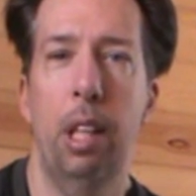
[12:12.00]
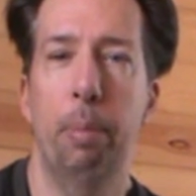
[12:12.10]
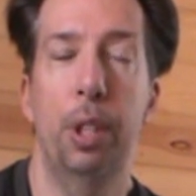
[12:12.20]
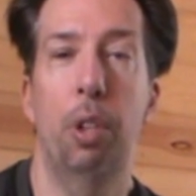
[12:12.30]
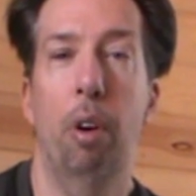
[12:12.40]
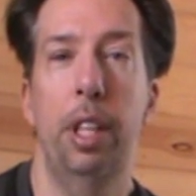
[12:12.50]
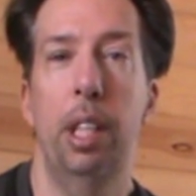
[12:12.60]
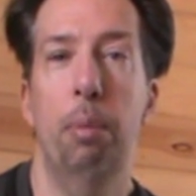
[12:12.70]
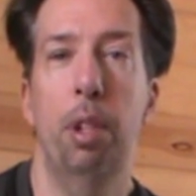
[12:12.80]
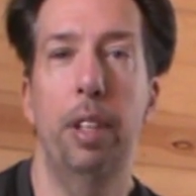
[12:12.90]
the majority
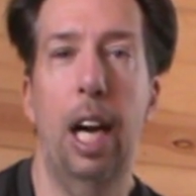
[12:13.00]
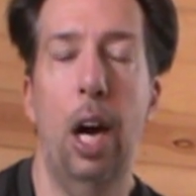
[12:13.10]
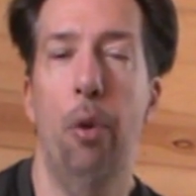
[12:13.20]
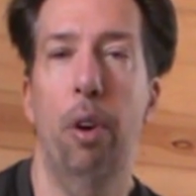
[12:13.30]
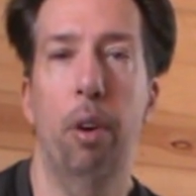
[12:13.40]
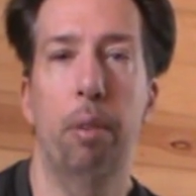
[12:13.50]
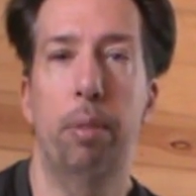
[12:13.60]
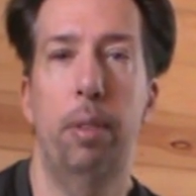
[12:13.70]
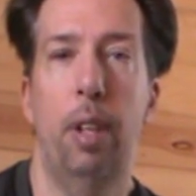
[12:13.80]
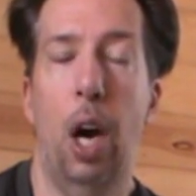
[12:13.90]
of the movie, hour,
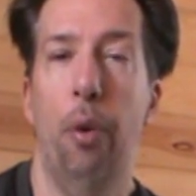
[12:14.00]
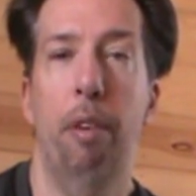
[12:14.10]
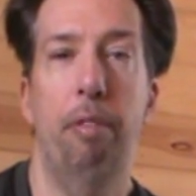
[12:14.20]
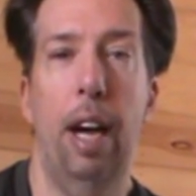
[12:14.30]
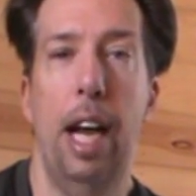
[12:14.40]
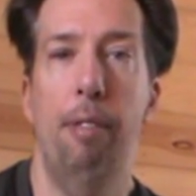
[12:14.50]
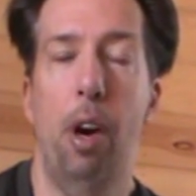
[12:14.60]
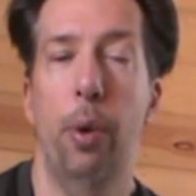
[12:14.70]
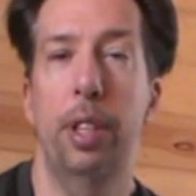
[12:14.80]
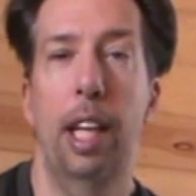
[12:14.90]
hour five,
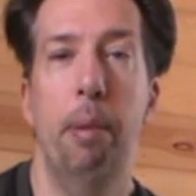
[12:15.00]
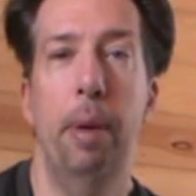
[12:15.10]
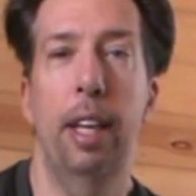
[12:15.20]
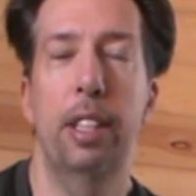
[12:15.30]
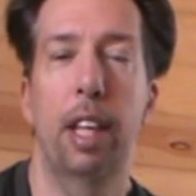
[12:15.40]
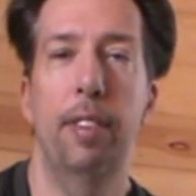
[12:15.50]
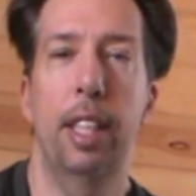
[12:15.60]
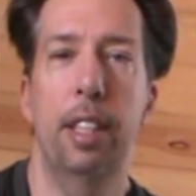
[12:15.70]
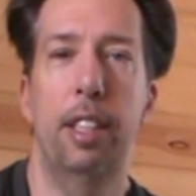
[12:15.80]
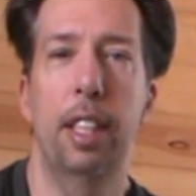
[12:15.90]
hour 10 minutes of
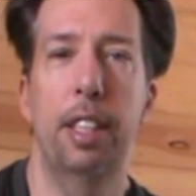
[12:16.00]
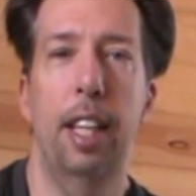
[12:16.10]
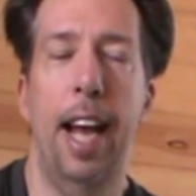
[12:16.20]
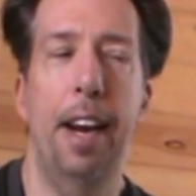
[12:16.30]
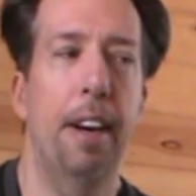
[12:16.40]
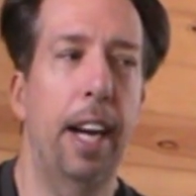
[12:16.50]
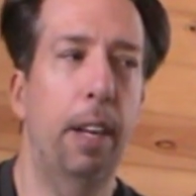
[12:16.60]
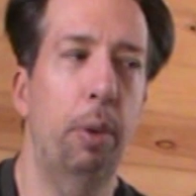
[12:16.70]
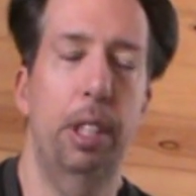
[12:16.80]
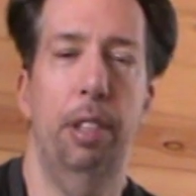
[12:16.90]
it is just at
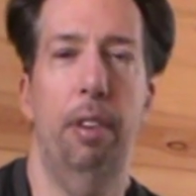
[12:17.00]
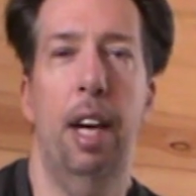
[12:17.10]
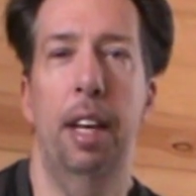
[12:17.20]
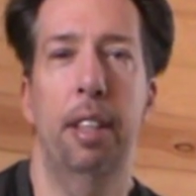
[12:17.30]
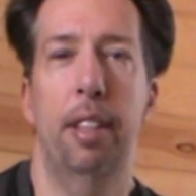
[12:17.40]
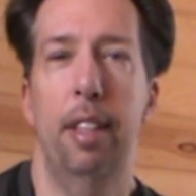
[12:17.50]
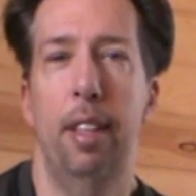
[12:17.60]
night, which is fine,